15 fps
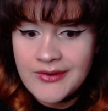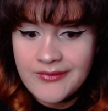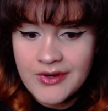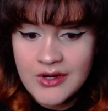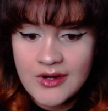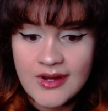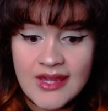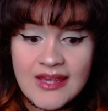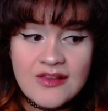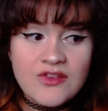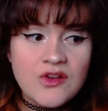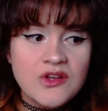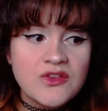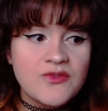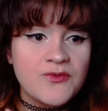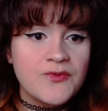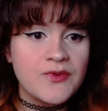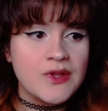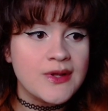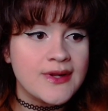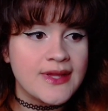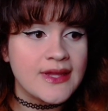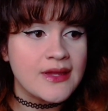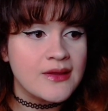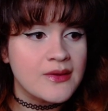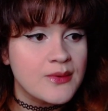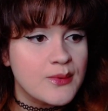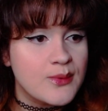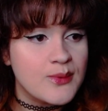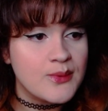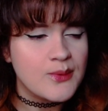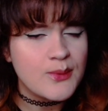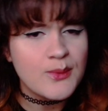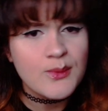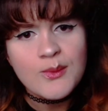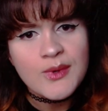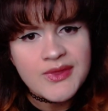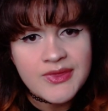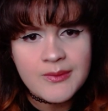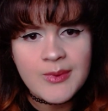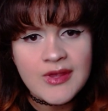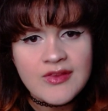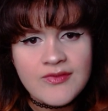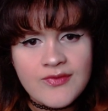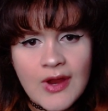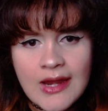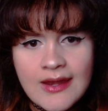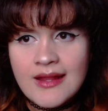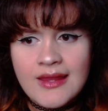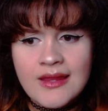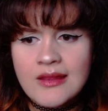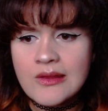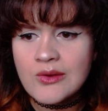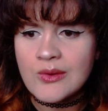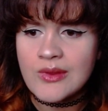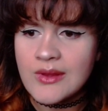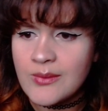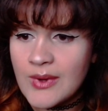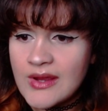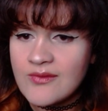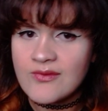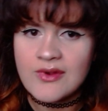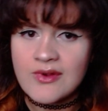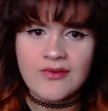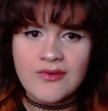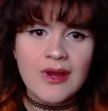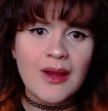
of her, he starts flirting with the best friend, like literally right in front of her.